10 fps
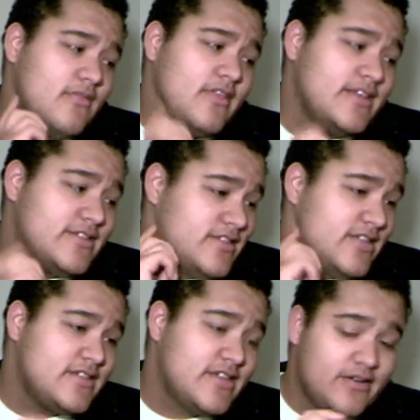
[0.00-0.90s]

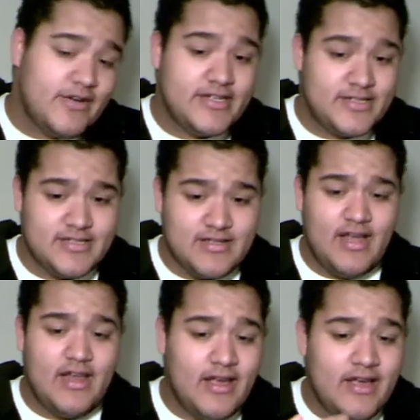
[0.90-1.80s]
this generation.
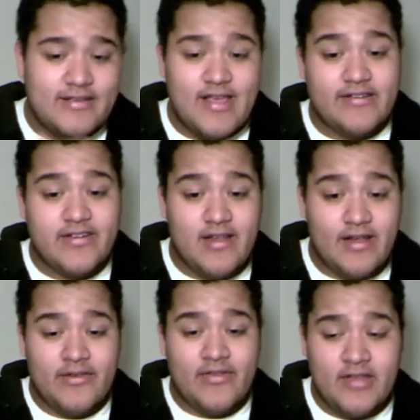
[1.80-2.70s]
It's actually
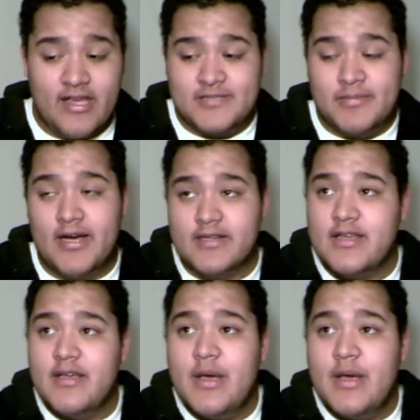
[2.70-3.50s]
lighter than the Xbox.